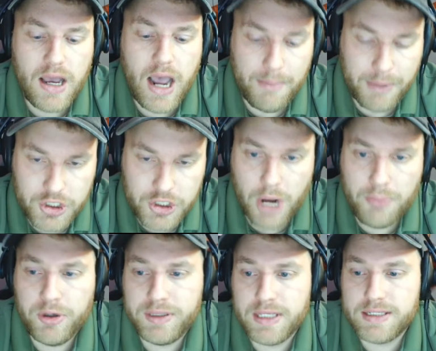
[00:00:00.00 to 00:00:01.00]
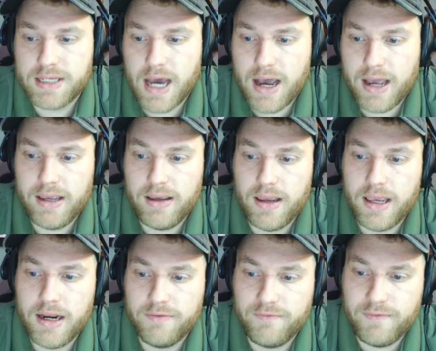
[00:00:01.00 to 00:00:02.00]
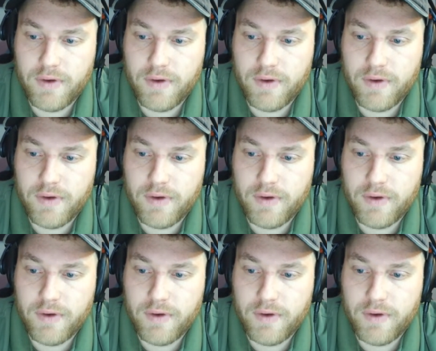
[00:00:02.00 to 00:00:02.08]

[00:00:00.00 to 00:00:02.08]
I'm going to jump with this guy, and